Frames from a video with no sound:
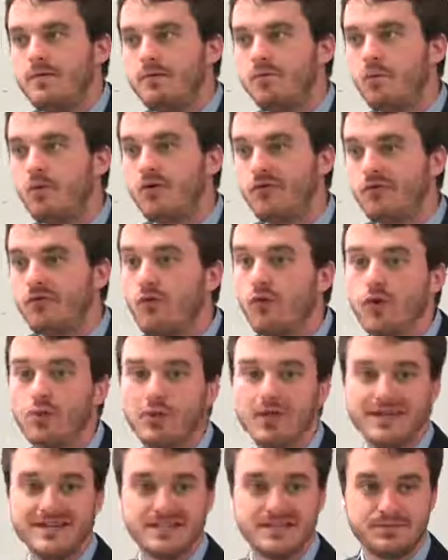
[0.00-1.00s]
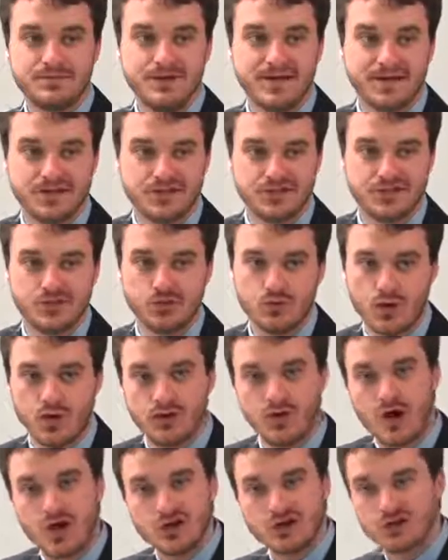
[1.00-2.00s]
more formally speak to a
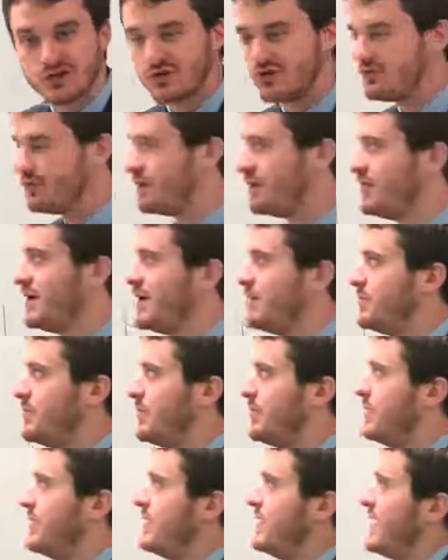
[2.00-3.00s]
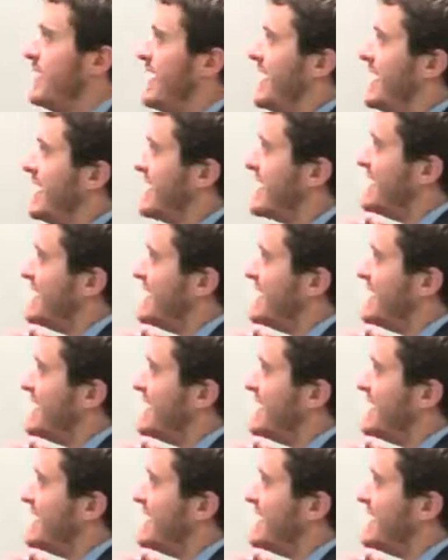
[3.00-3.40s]
larger group of people, and he